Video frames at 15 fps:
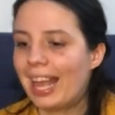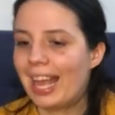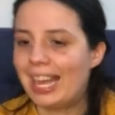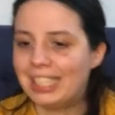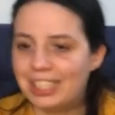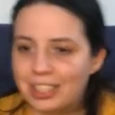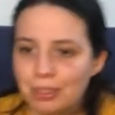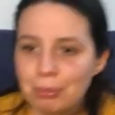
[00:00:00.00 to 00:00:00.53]
And
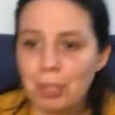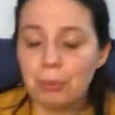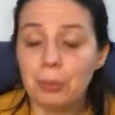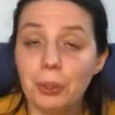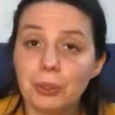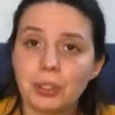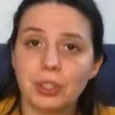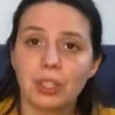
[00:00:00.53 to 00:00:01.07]
she got me a
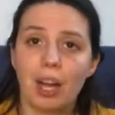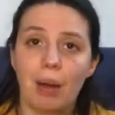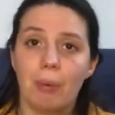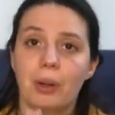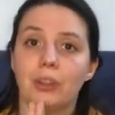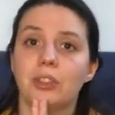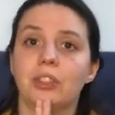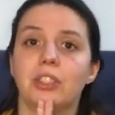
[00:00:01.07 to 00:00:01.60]
book
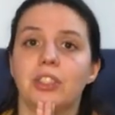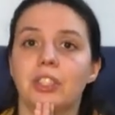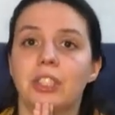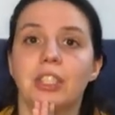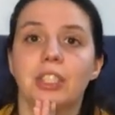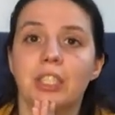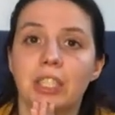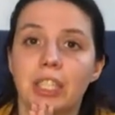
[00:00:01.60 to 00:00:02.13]
about
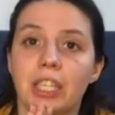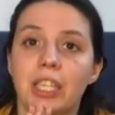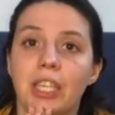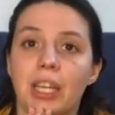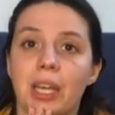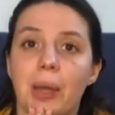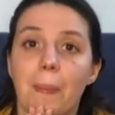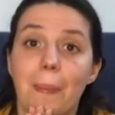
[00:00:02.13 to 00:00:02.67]

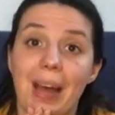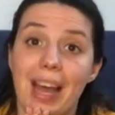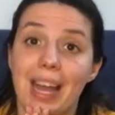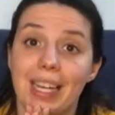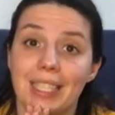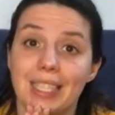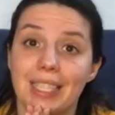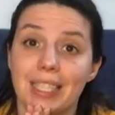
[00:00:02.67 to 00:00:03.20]

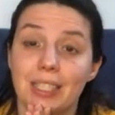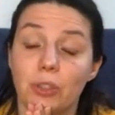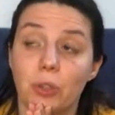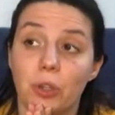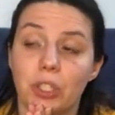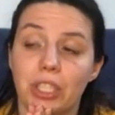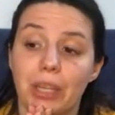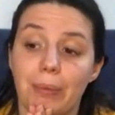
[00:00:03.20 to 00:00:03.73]
bags,
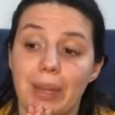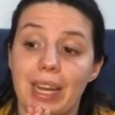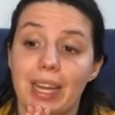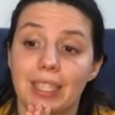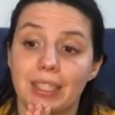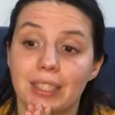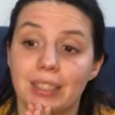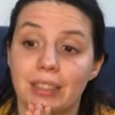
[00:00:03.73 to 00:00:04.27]
crochet
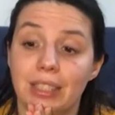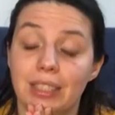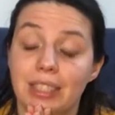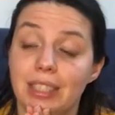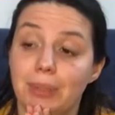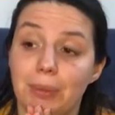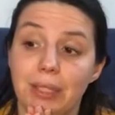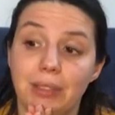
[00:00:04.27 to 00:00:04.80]
bags, and
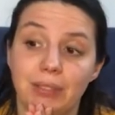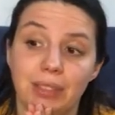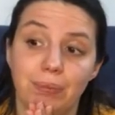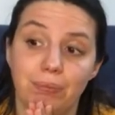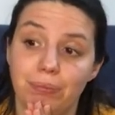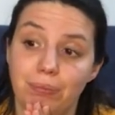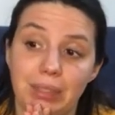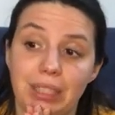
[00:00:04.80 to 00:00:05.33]
she's been
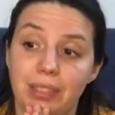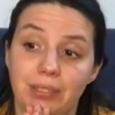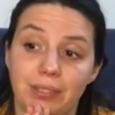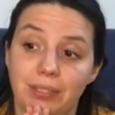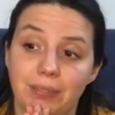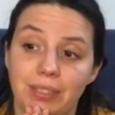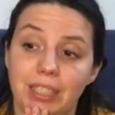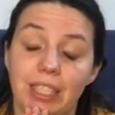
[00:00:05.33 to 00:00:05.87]

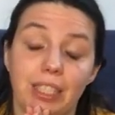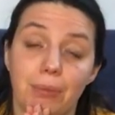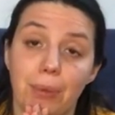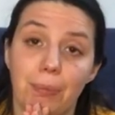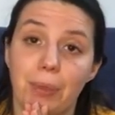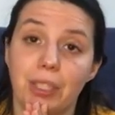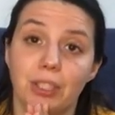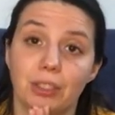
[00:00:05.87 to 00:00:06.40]
sending me
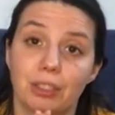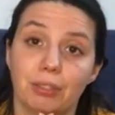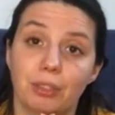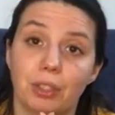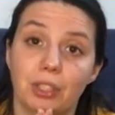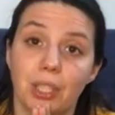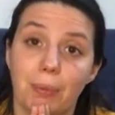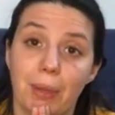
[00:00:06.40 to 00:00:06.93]
pictures of
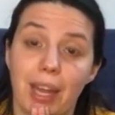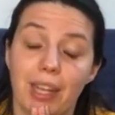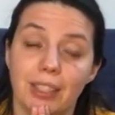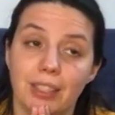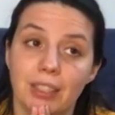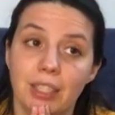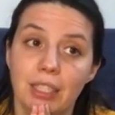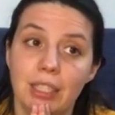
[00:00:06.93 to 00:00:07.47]
crochet bags,
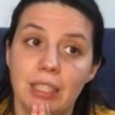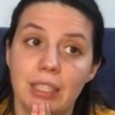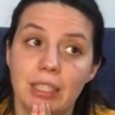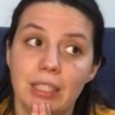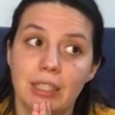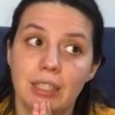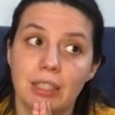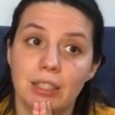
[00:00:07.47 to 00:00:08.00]

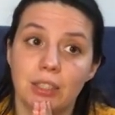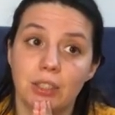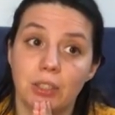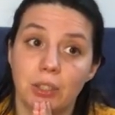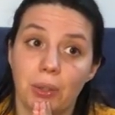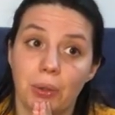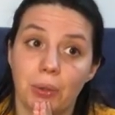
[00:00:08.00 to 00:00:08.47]
so